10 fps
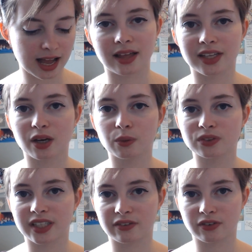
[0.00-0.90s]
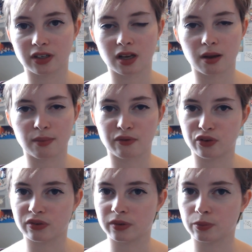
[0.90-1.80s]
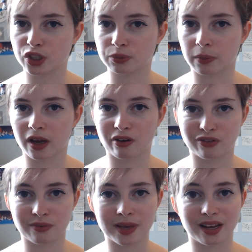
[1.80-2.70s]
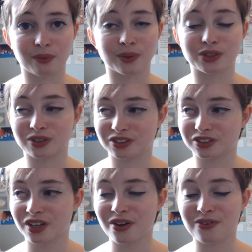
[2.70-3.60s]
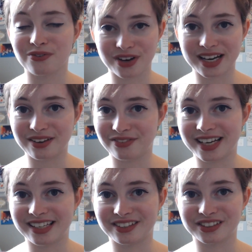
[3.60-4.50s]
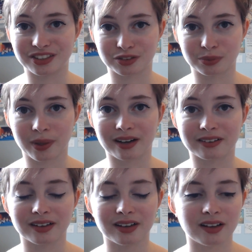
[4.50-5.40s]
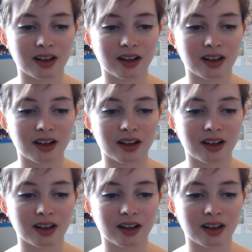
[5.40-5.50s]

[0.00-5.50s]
And then I was given A View from the Bridge by Arthur Miller, which was really, really good as well.